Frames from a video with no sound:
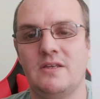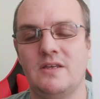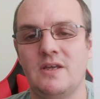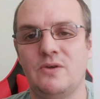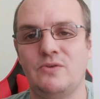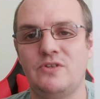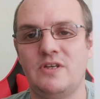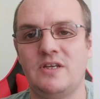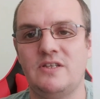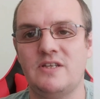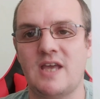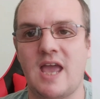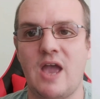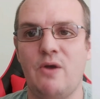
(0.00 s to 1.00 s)

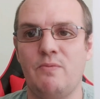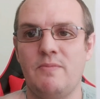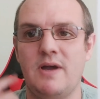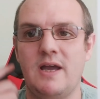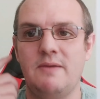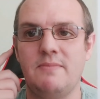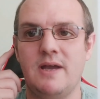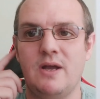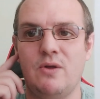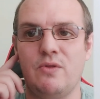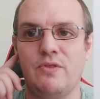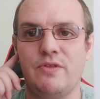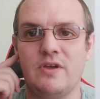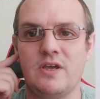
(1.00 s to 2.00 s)
Notice how my
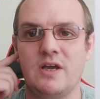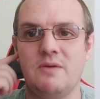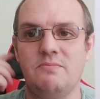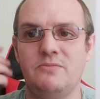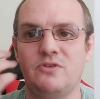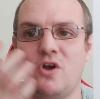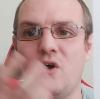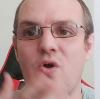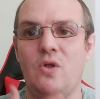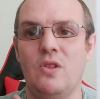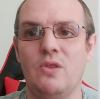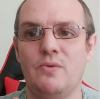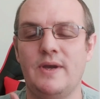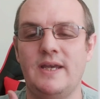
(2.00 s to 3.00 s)
mouth comes
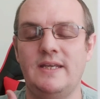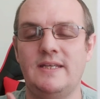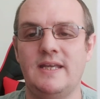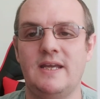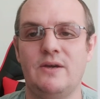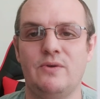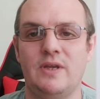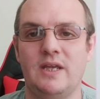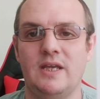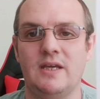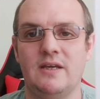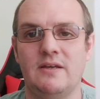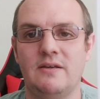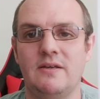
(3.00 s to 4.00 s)
all the way down
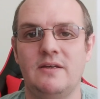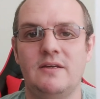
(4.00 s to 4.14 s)
here,